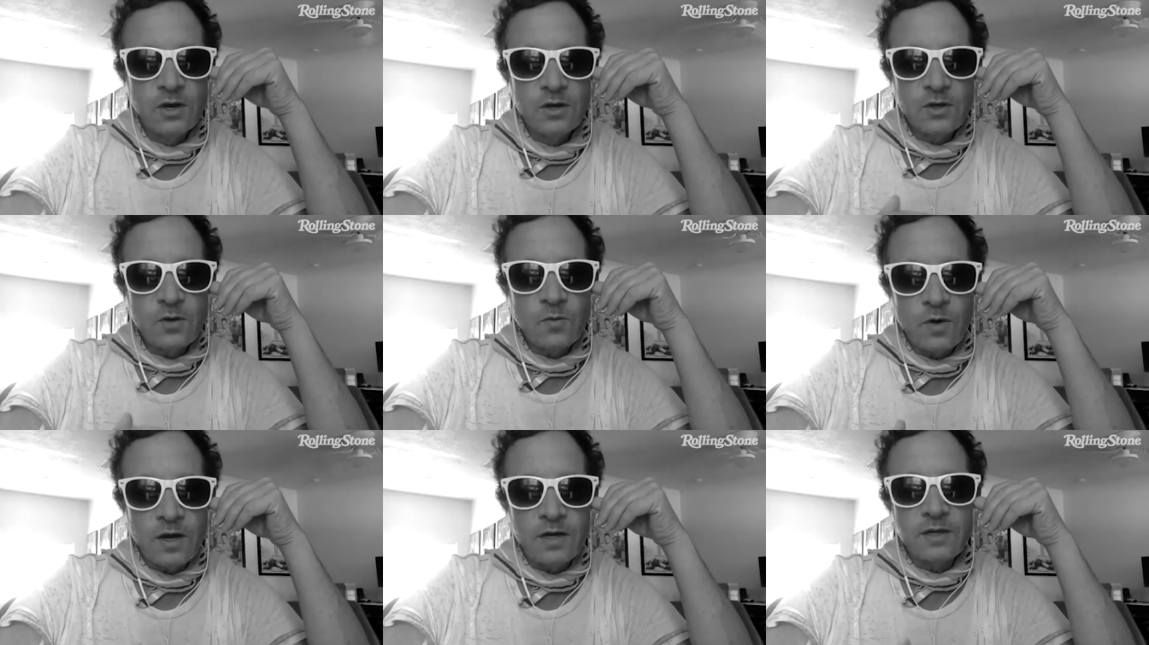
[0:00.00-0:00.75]
The
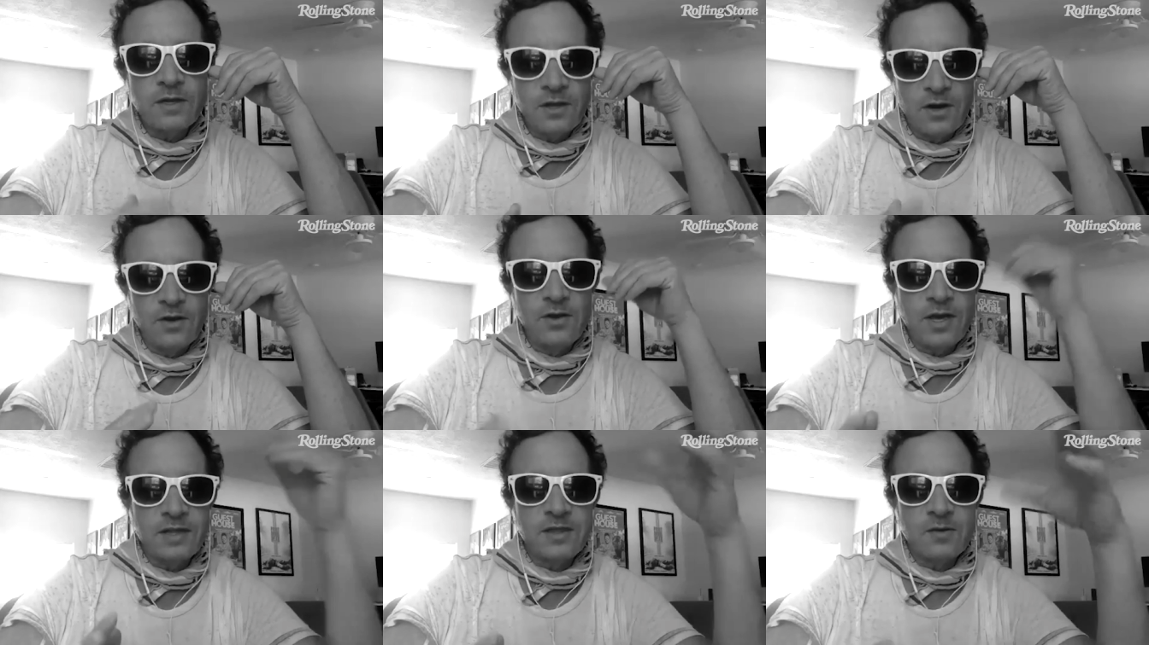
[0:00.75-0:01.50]
one, you know, you
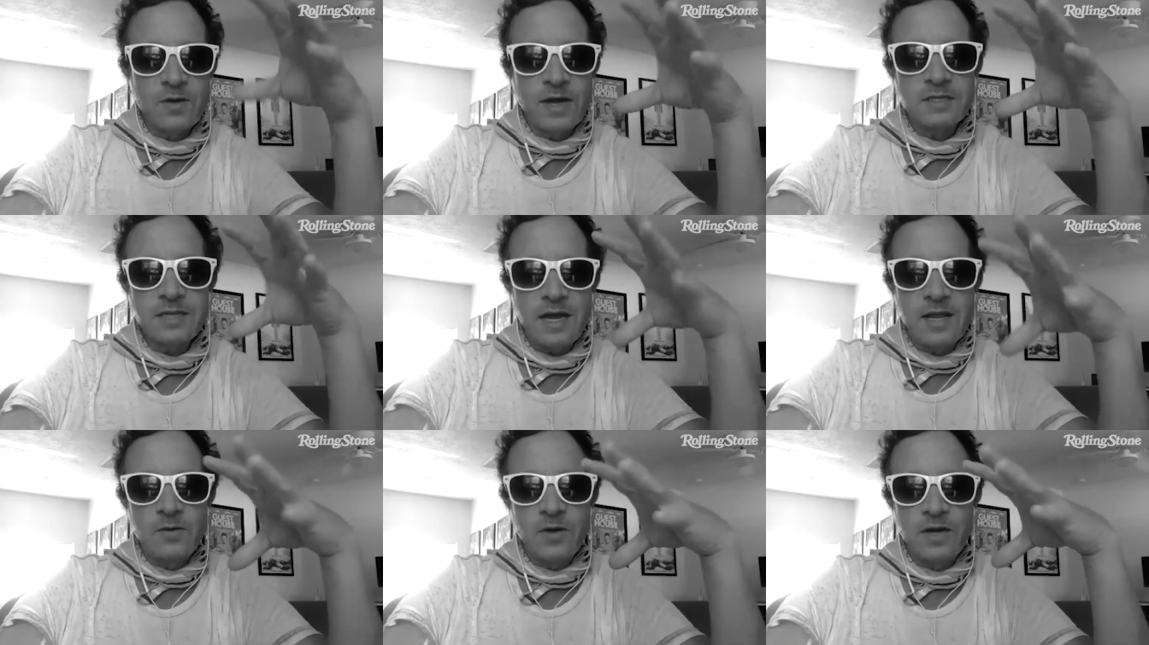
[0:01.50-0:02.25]
get the rest.
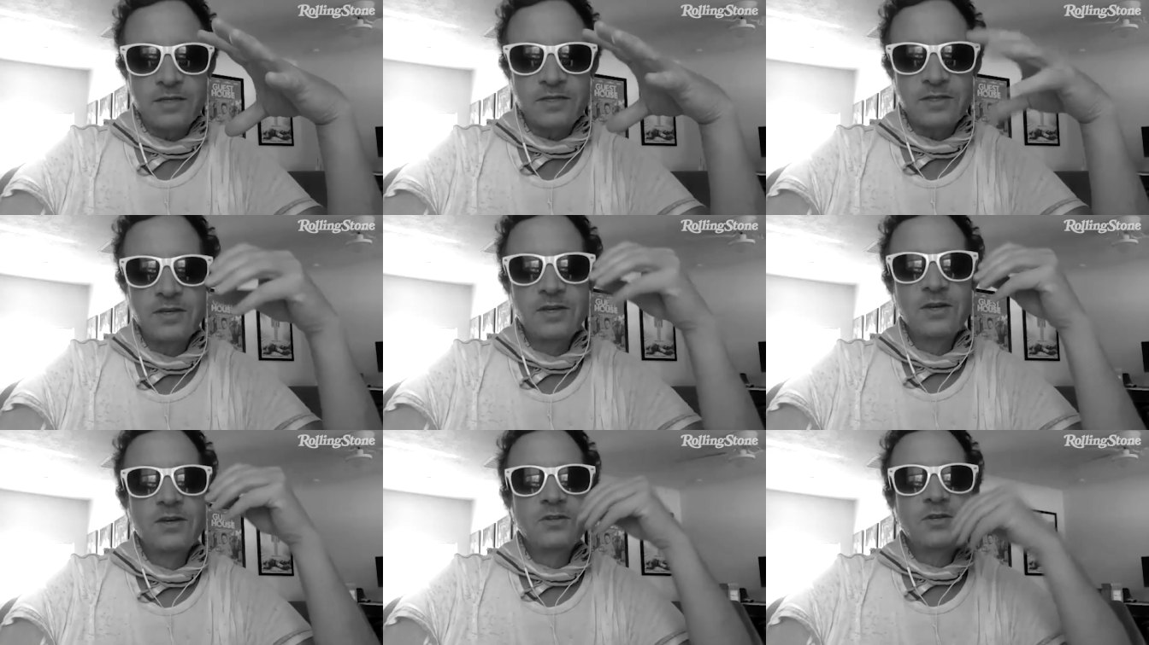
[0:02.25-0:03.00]
Anyways,
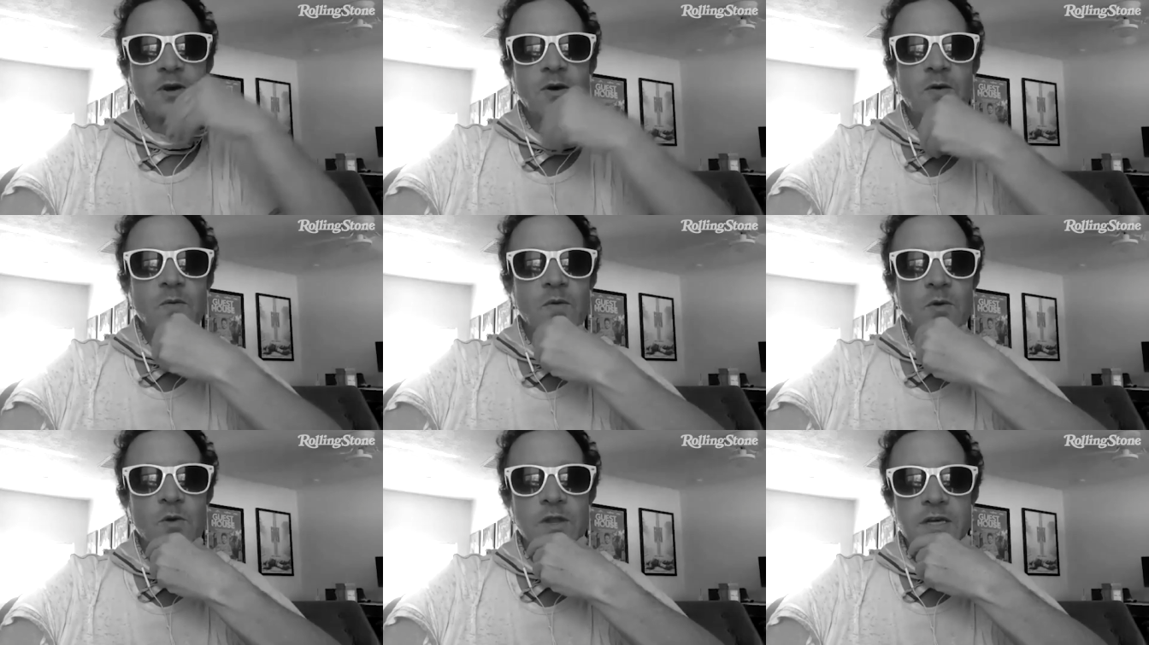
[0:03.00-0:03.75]
so we
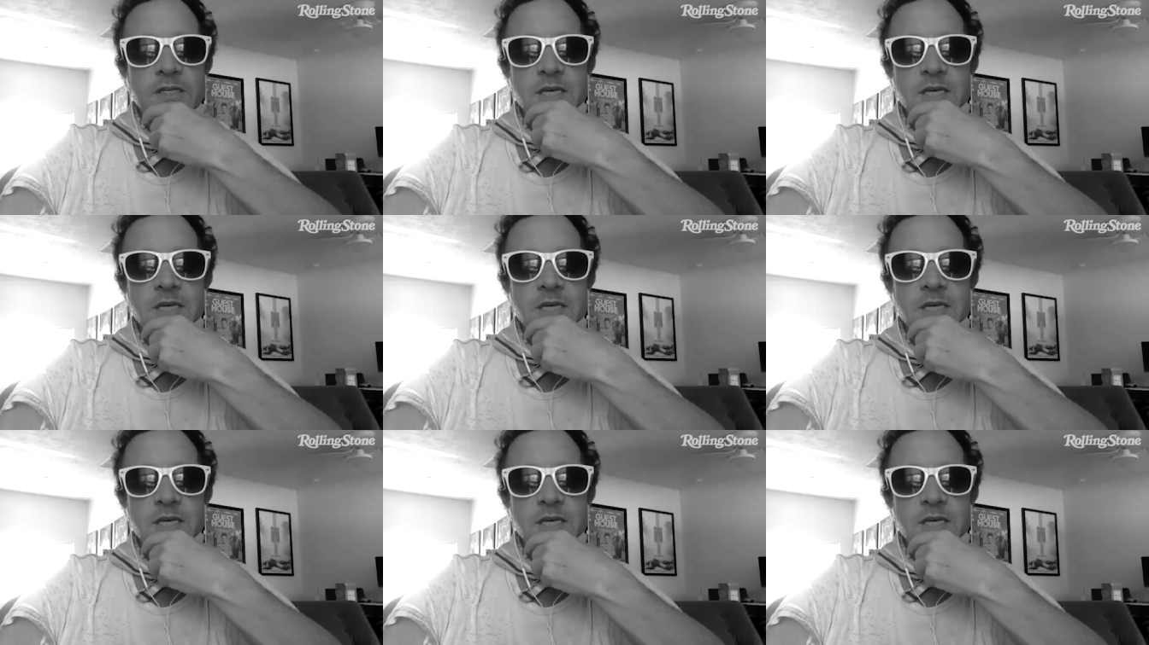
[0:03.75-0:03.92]
released it